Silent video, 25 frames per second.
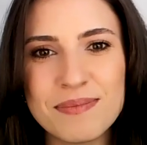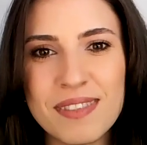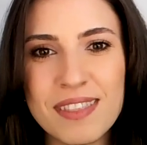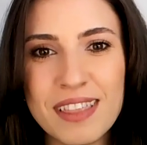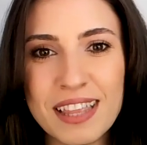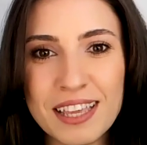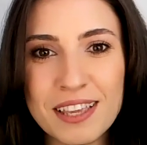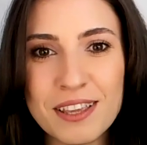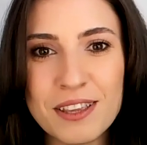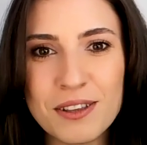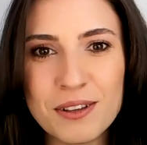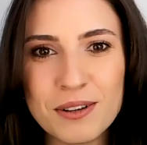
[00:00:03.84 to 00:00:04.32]

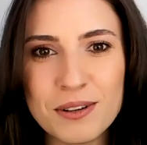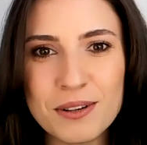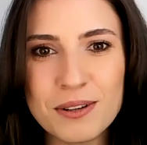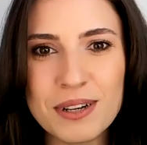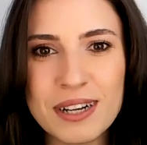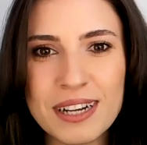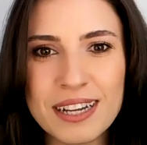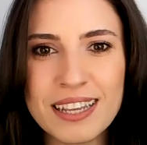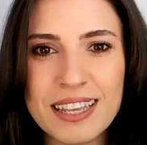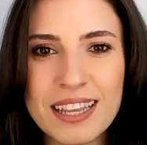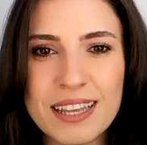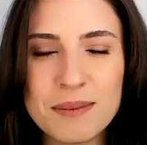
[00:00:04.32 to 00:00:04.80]
thank you
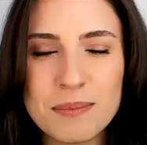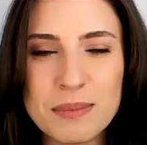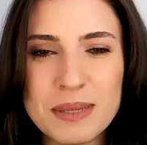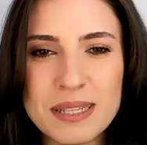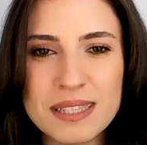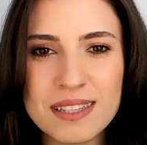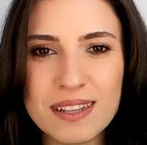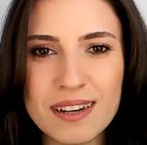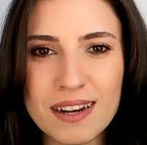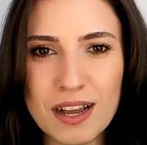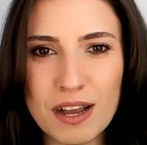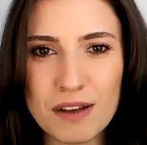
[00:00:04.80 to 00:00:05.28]
again,
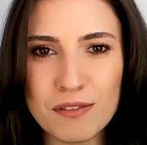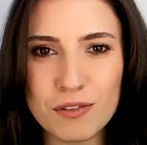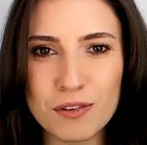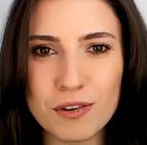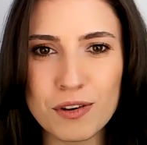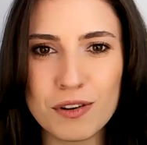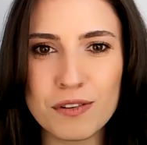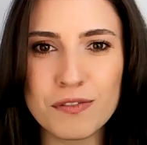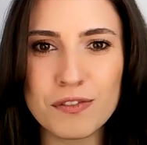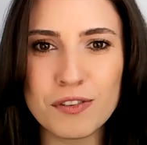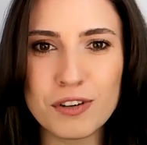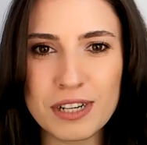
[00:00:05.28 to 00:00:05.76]
Mr.
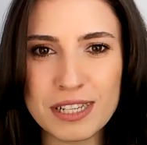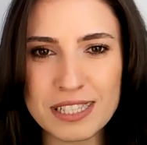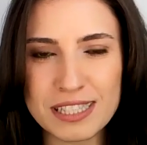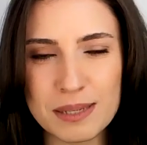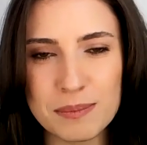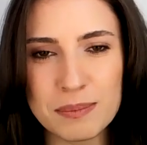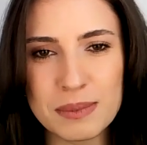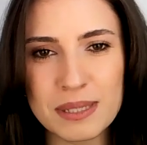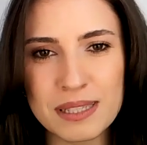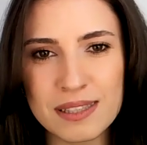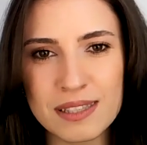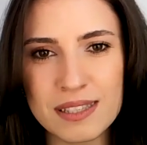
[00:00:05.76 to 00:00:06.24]
Havrylov, for
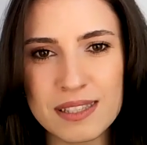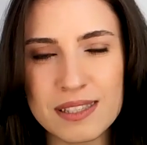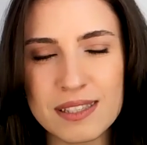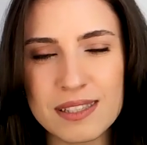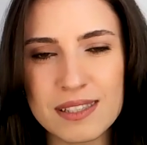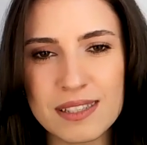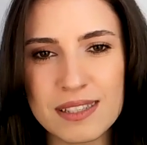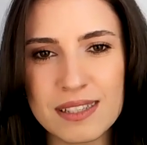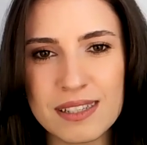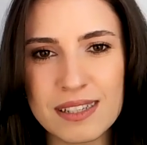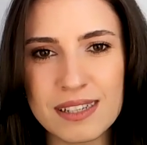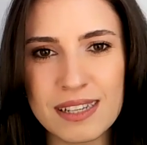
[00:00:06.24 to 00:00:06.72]
accepting
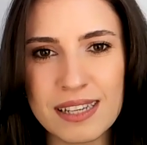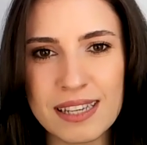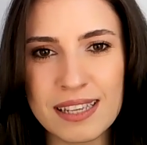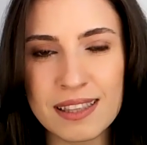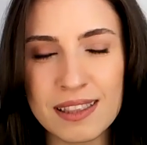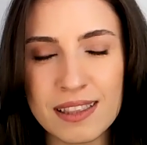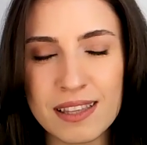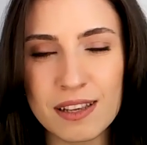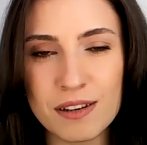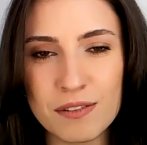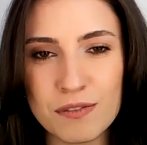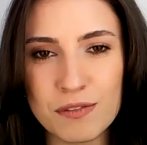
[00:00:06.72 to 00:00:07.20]
this
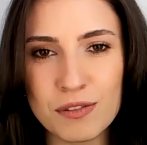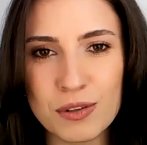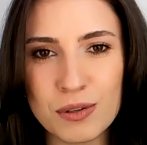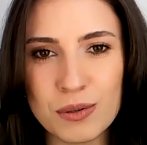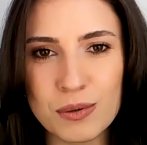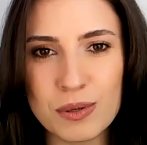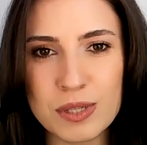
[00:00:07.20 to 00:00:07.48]
interview,